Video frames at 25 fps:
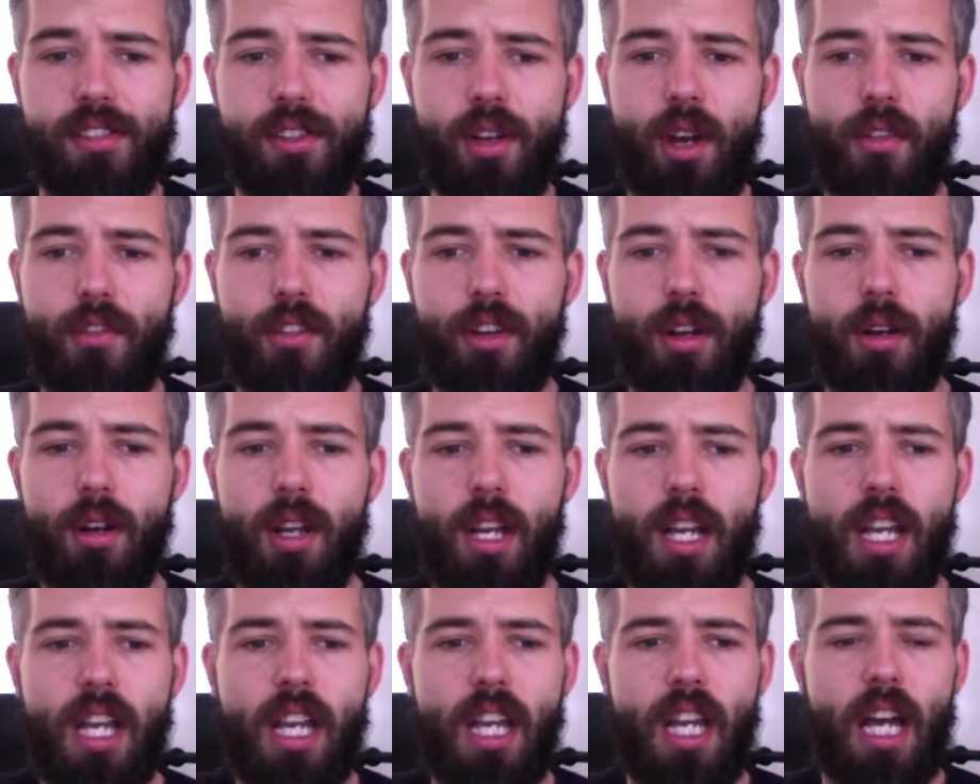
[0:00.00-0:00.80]
So if you're
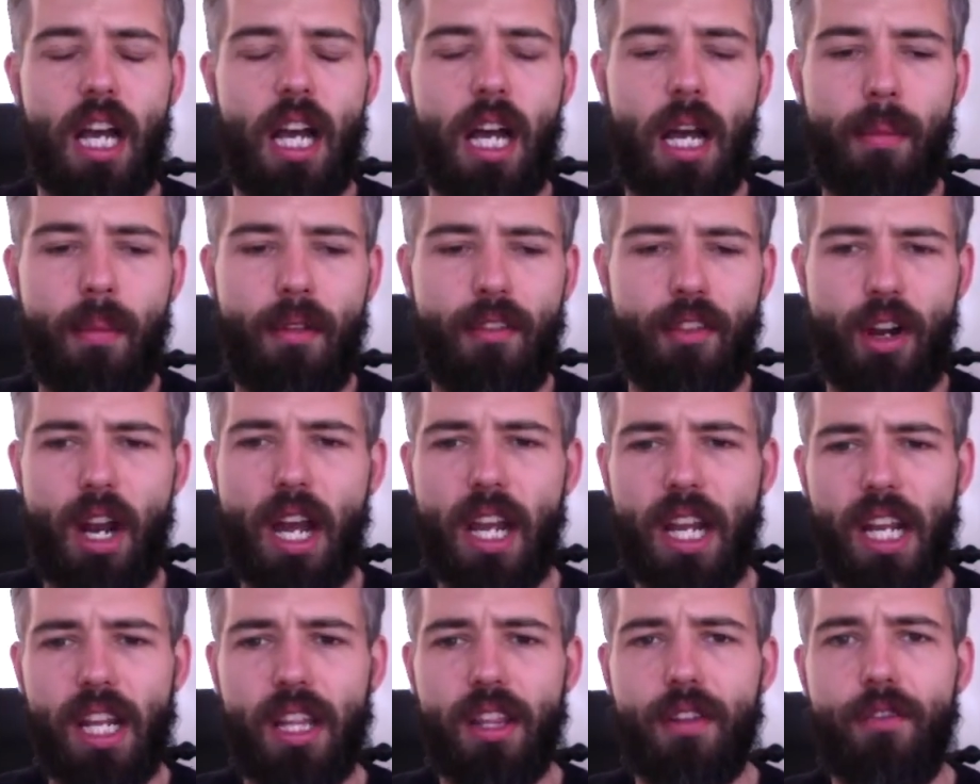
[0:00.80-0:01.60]
not
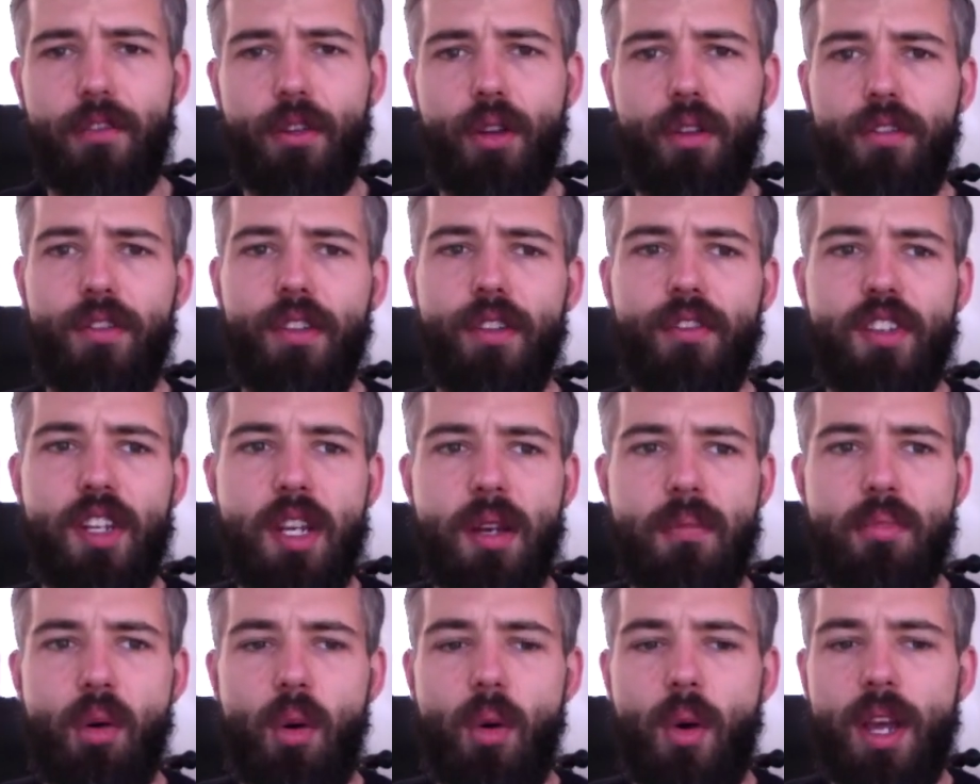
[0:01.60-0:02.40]
getting the full
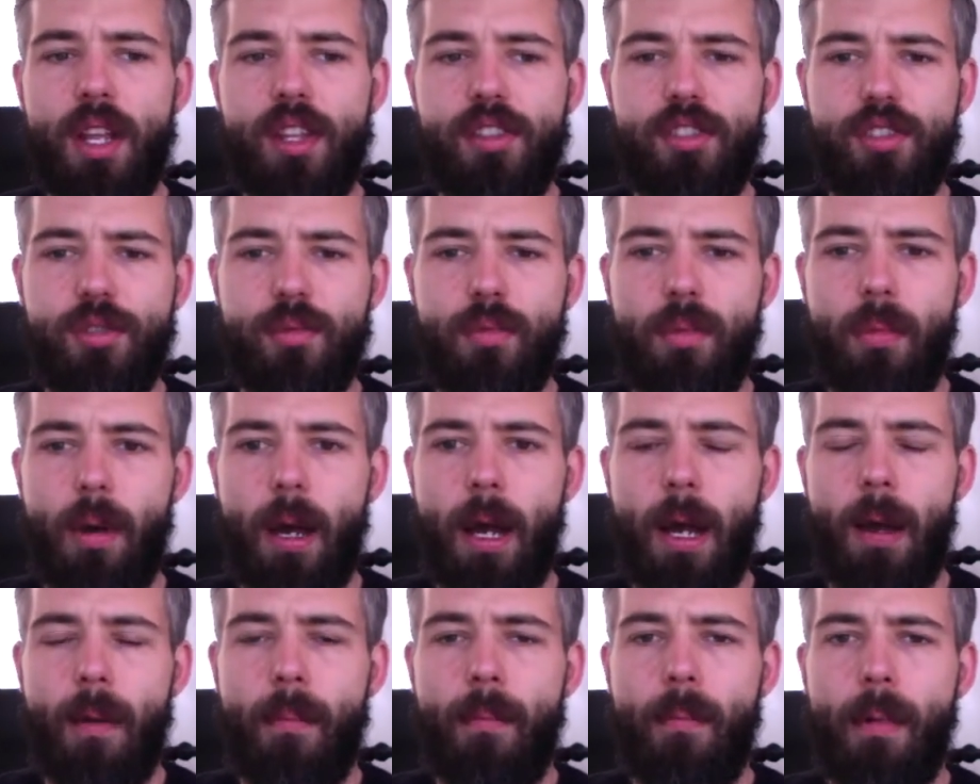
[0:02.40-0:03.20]
15 points,
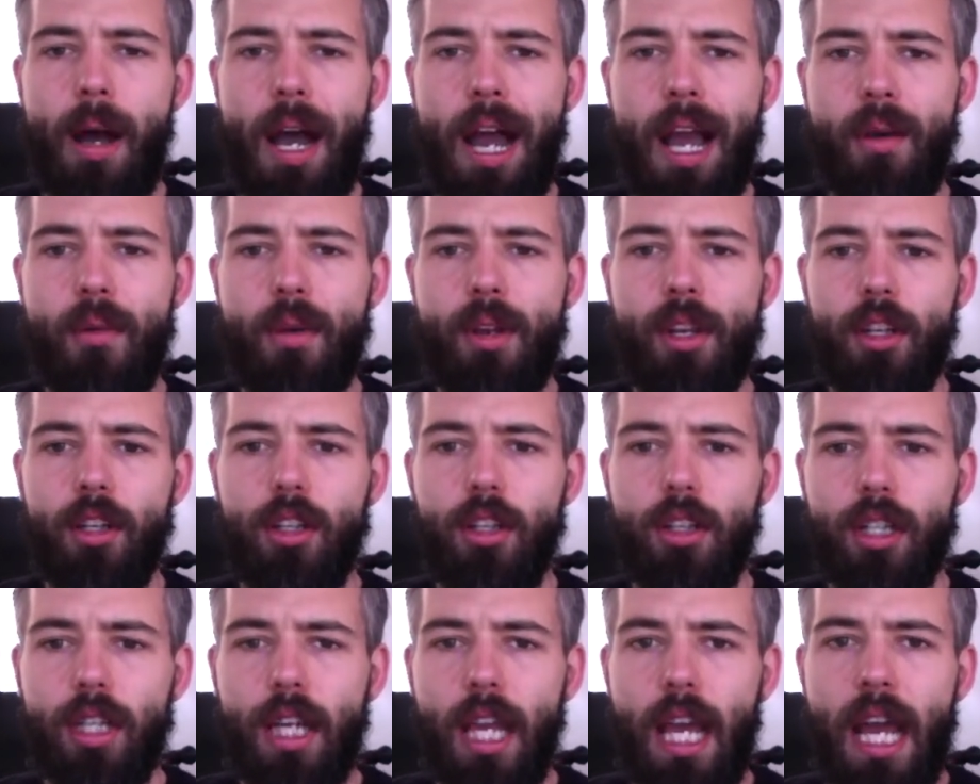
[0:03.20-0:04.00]
I would
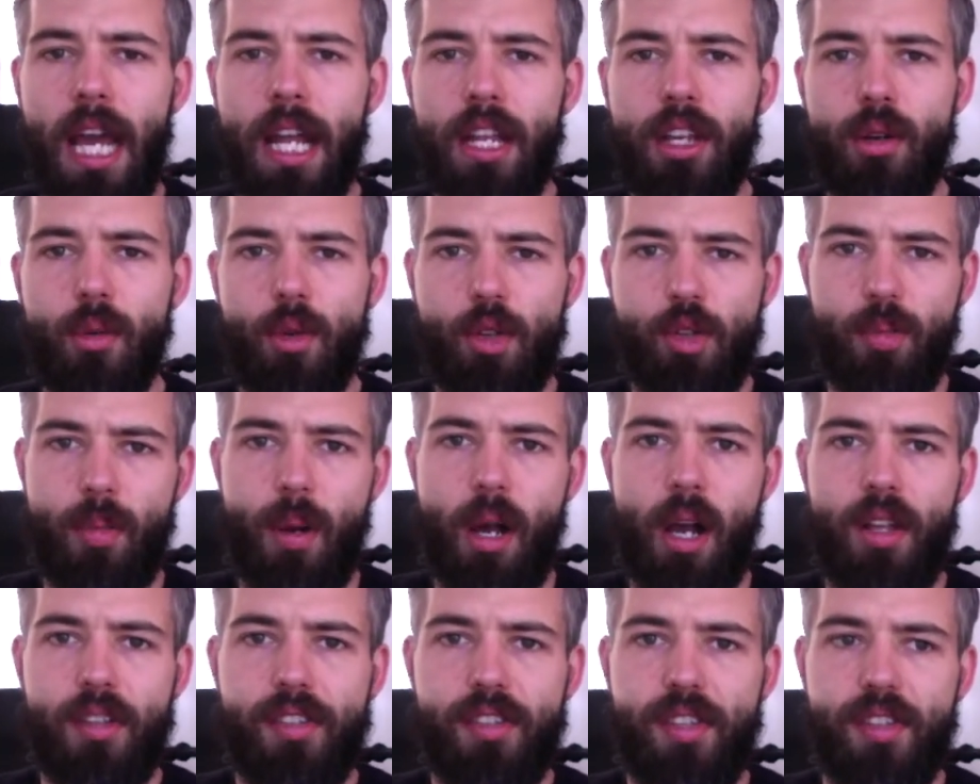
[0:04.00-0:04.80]
look at your
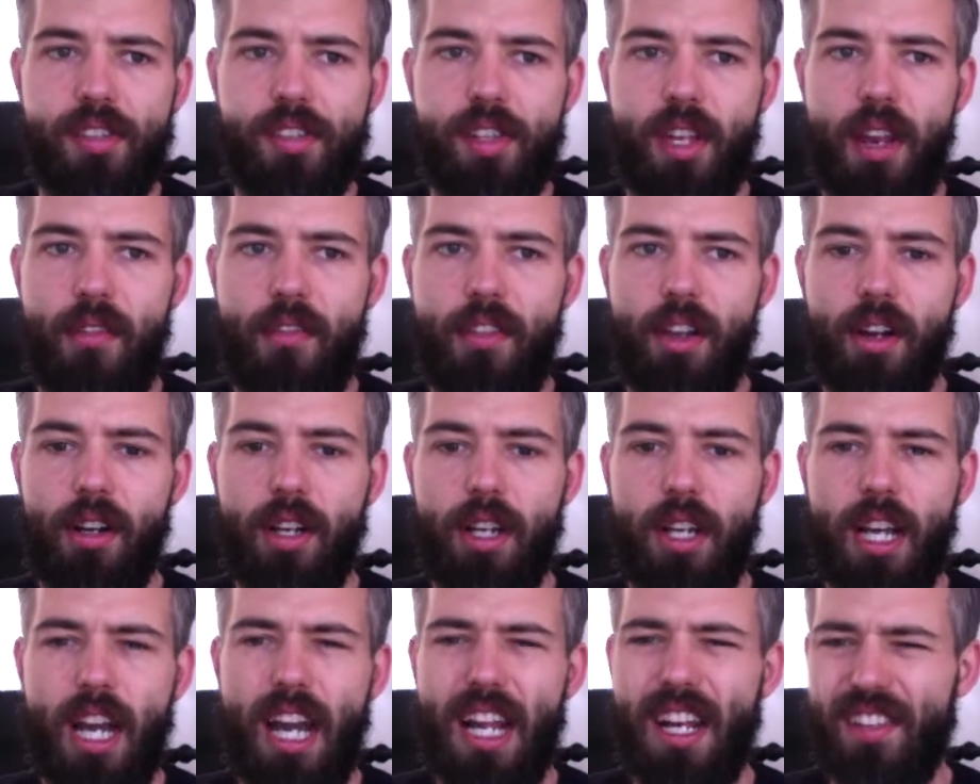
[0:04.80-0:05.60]
responses, and if they're
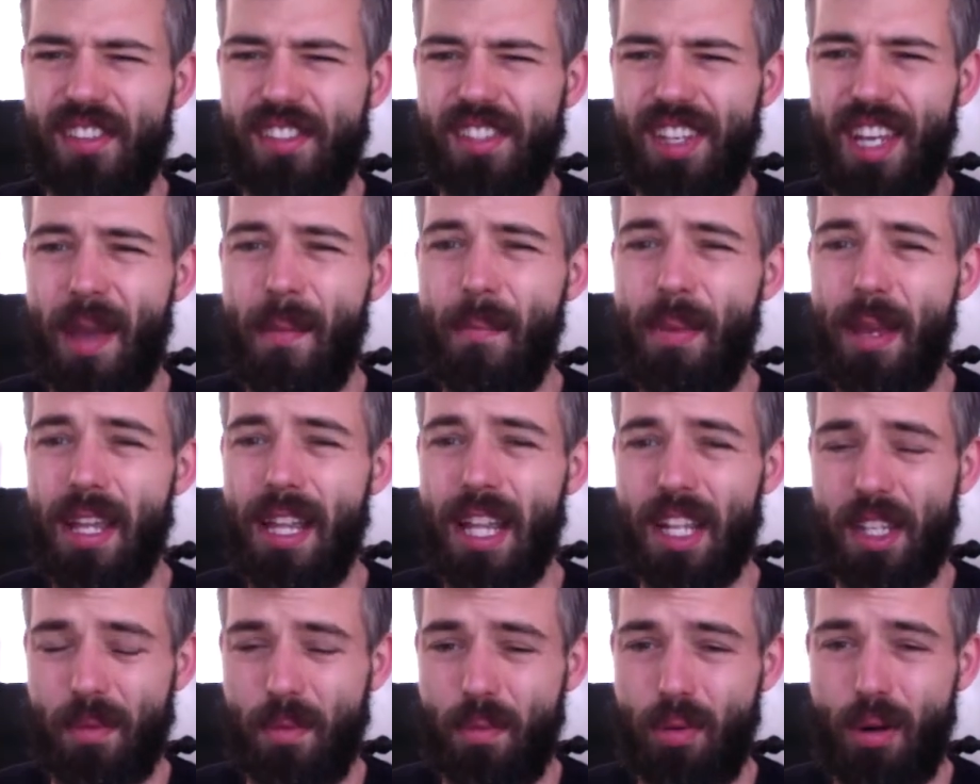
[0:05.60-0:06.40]
kind of skimpy,
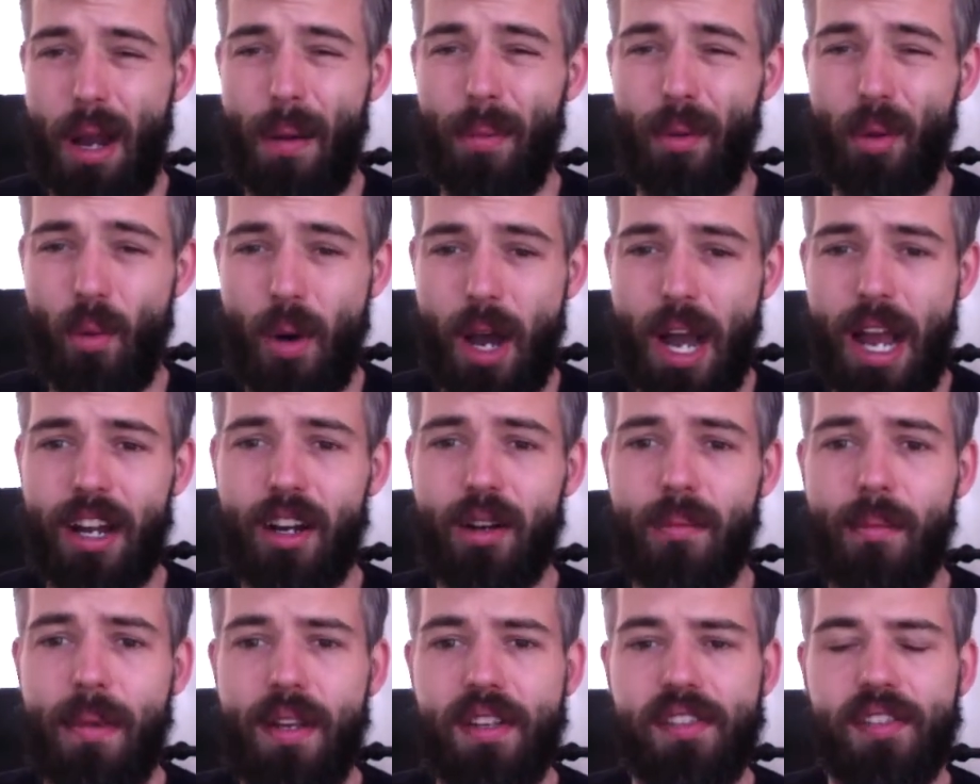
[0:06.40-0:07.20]
that's probably why
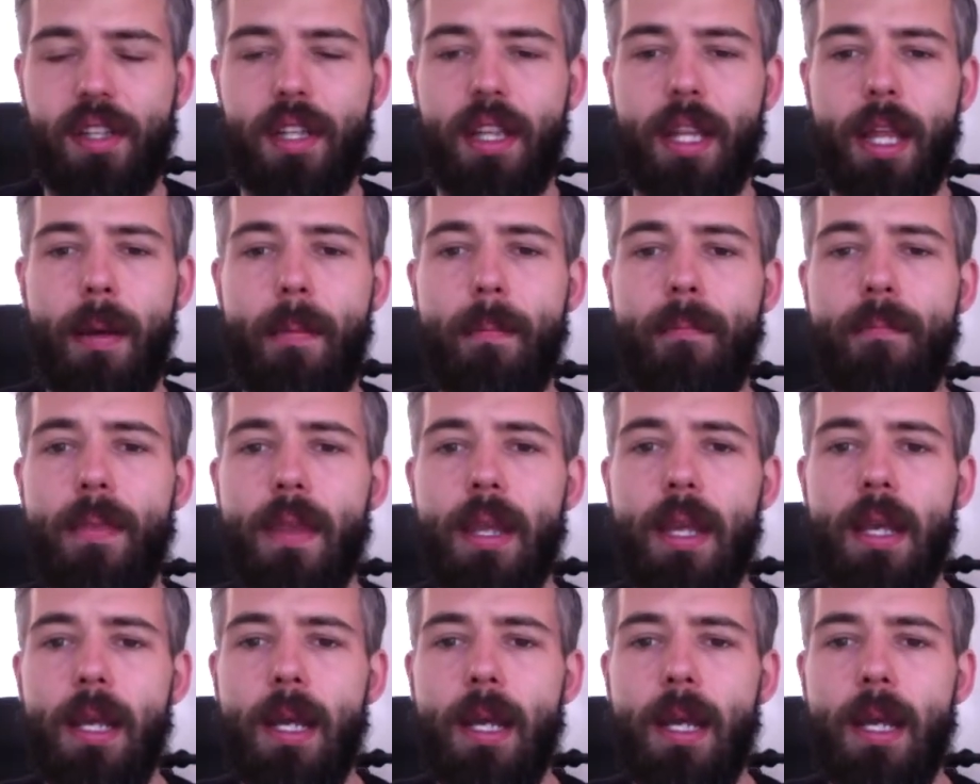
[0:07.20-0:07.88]
you're missing them.